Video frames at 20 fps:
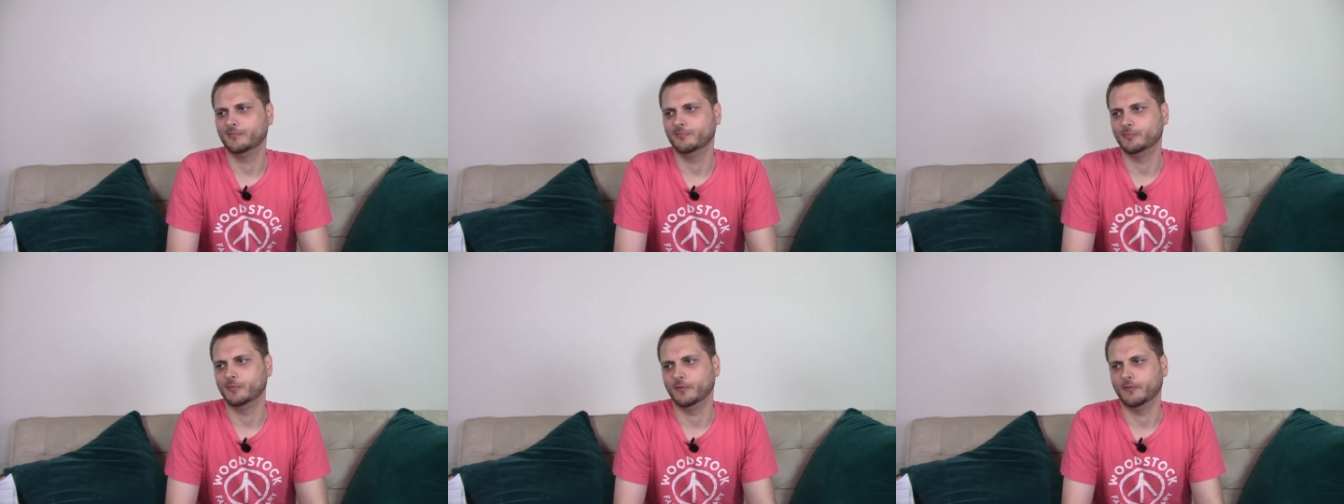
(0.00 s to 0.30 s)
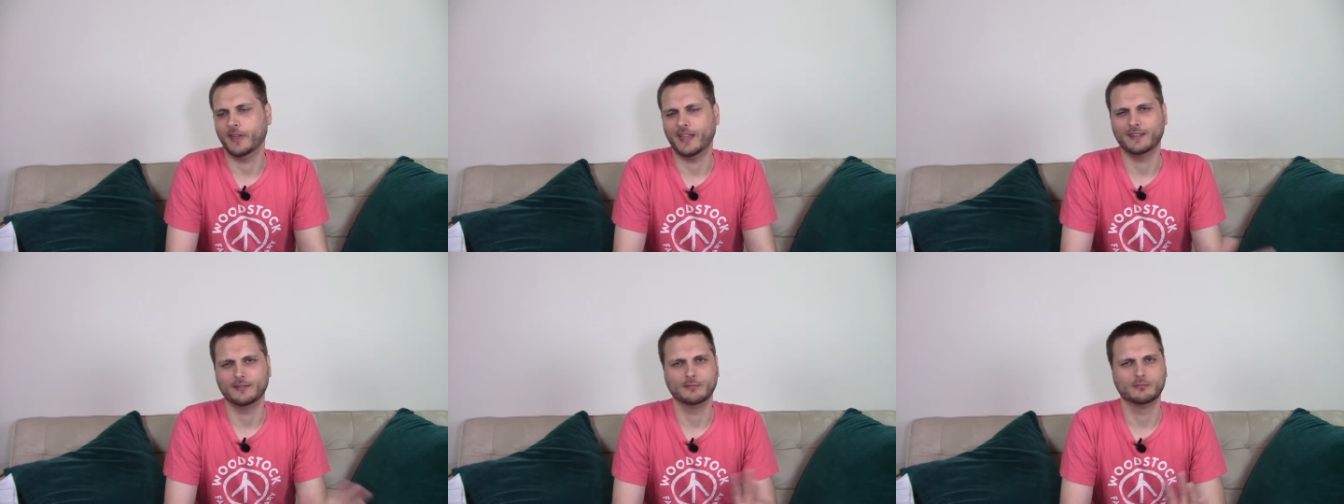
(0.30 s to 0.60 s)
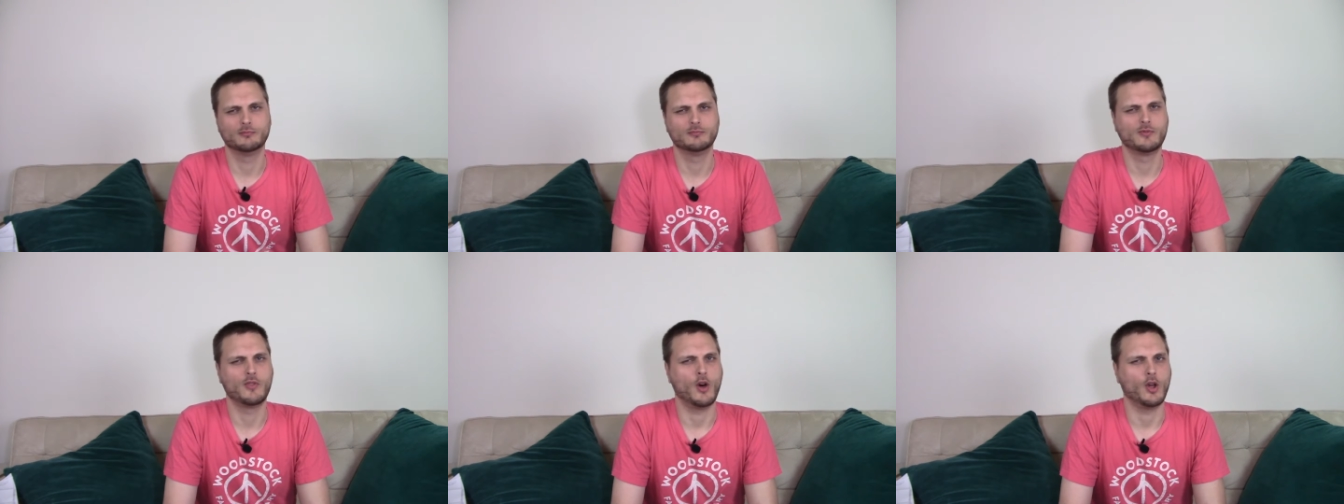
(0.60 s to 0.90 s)
The vet
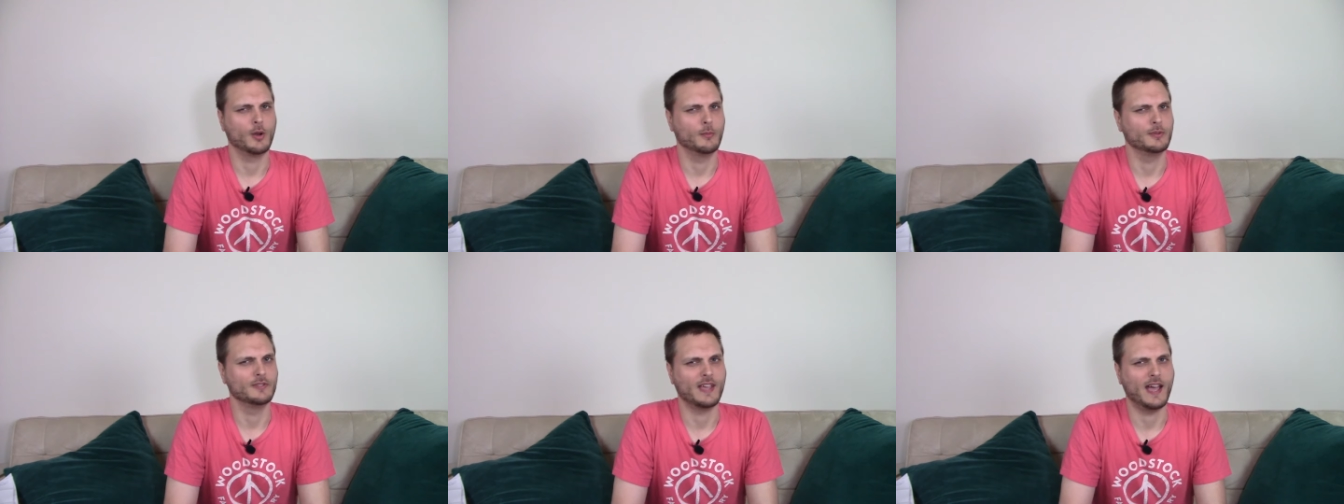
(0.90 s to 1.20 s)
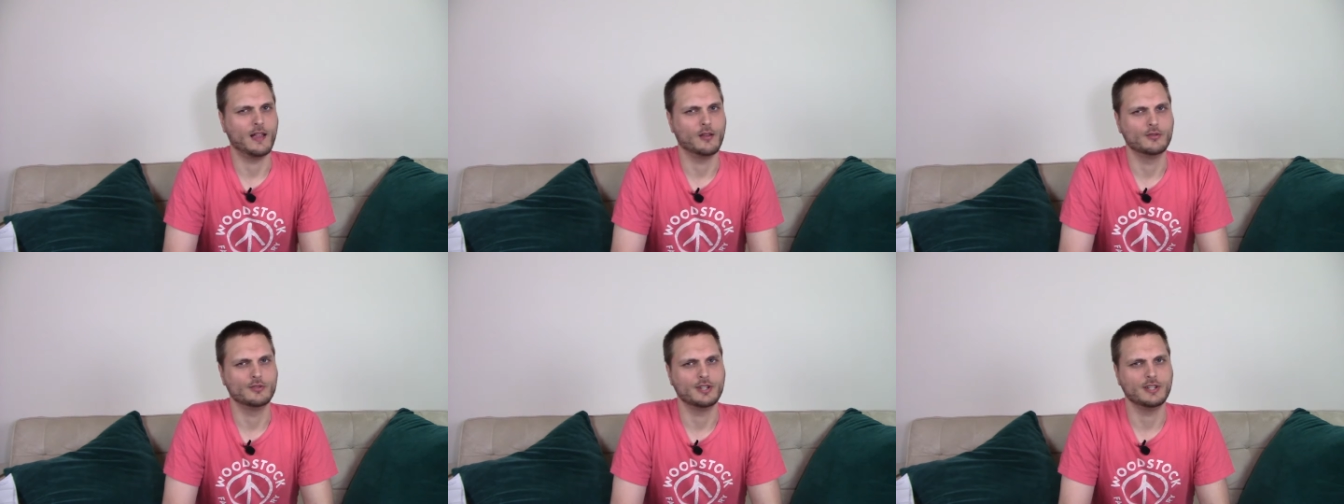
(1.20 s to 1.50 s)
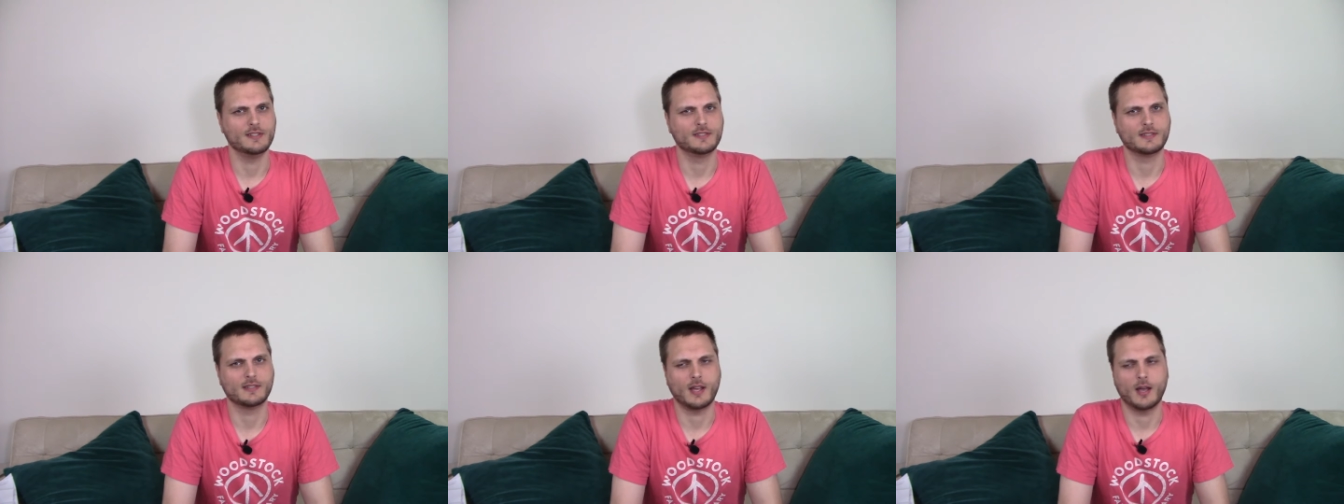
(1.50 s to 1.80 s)
thought it was
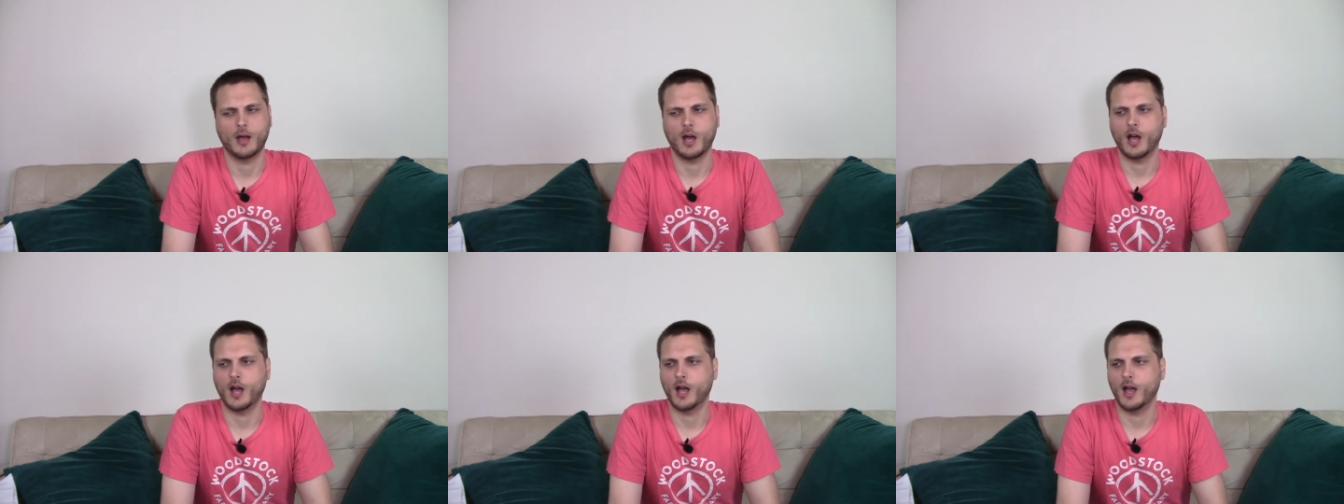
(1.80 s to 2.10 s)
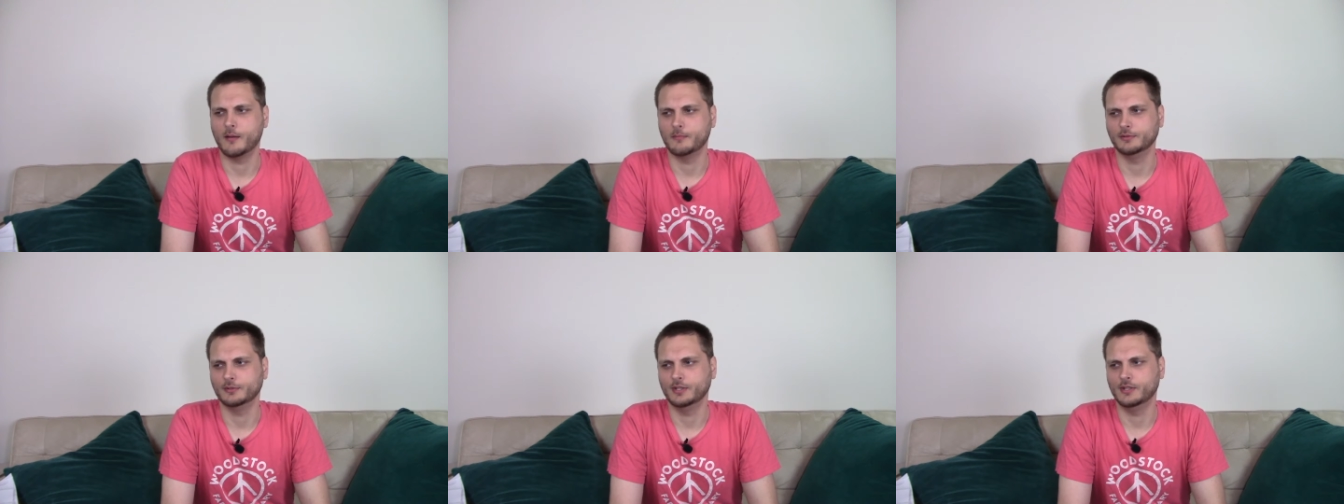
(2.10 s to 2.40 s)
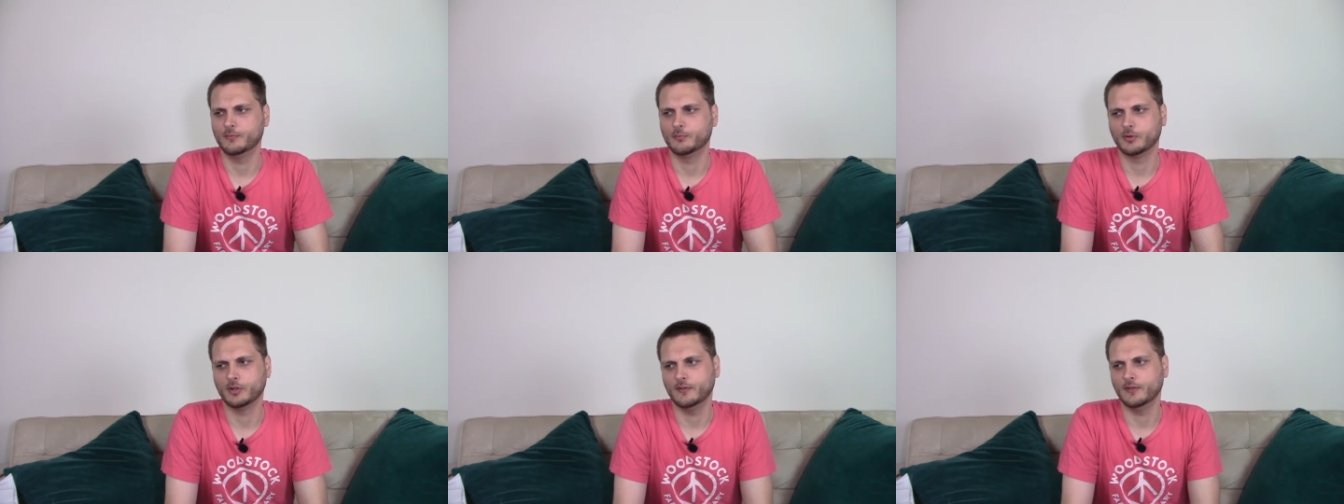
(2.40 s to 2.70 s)
allergies, I
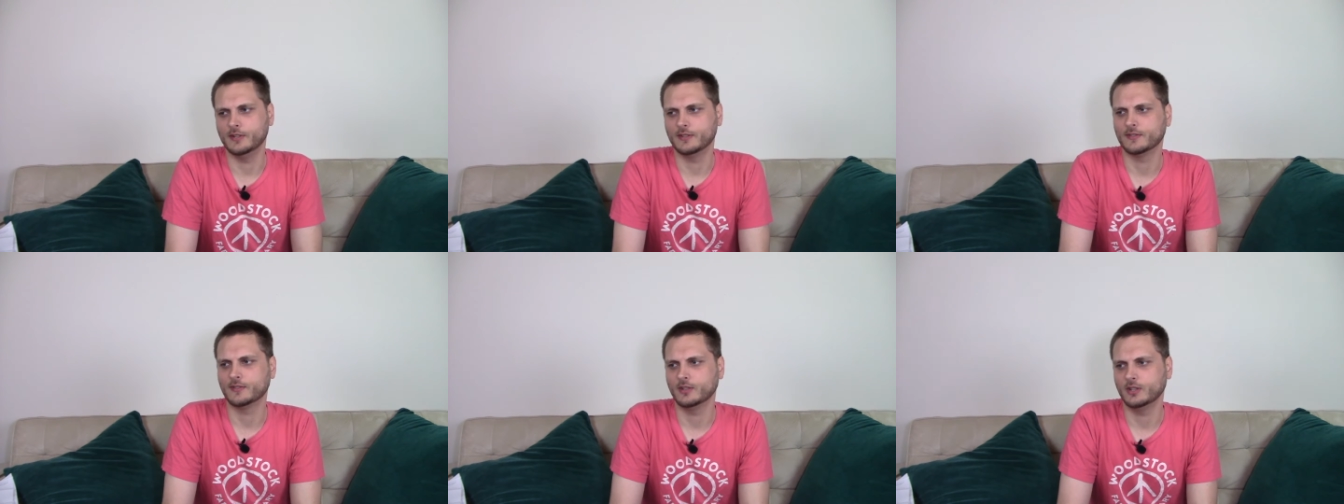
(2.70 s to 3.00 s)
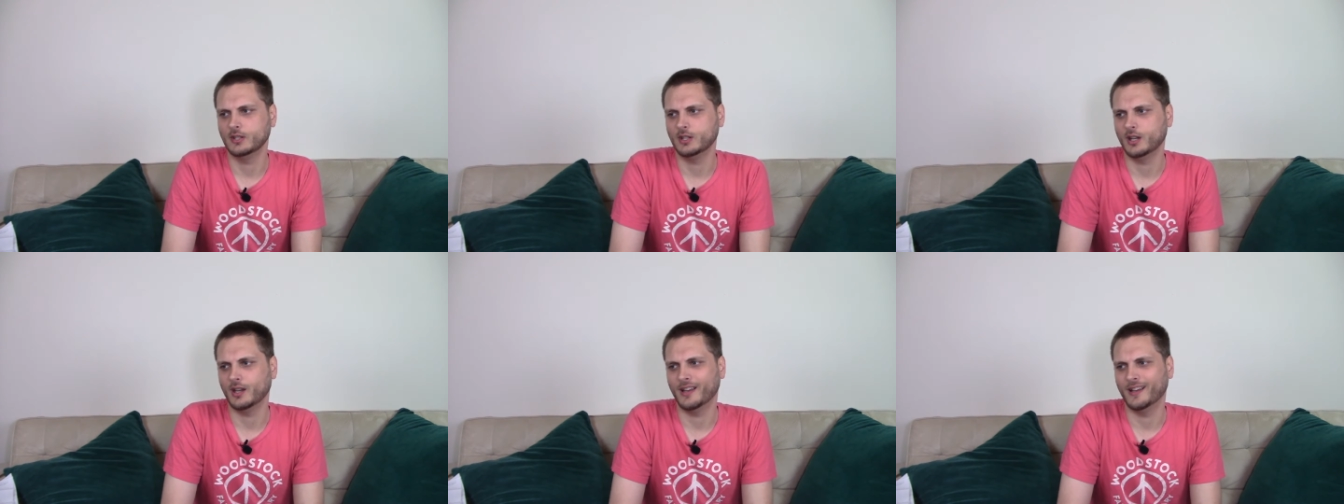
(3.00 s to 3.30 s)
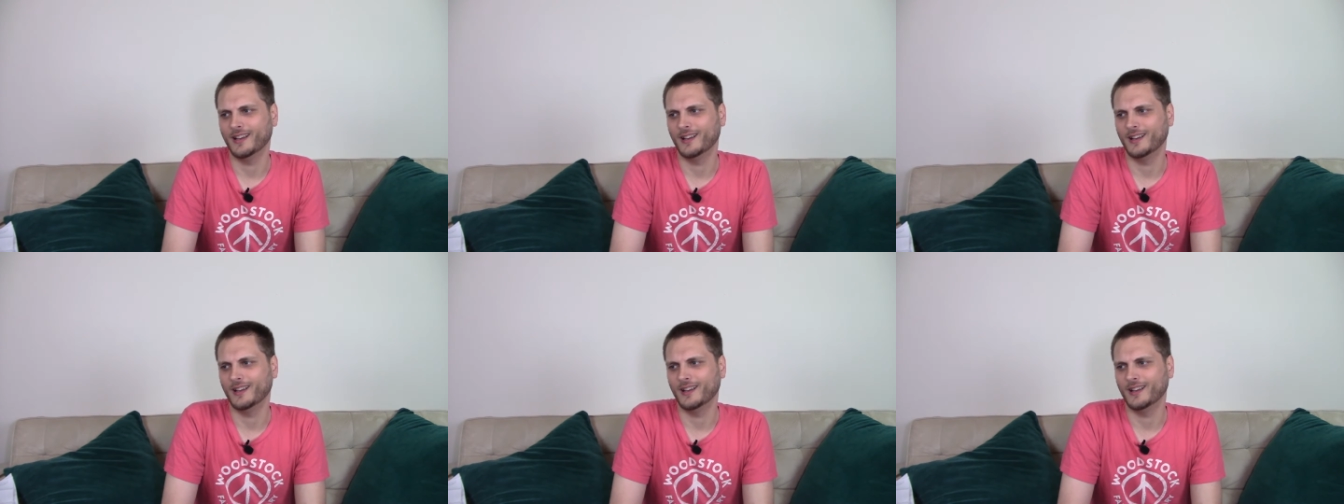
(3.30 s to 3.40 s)
believe, previously.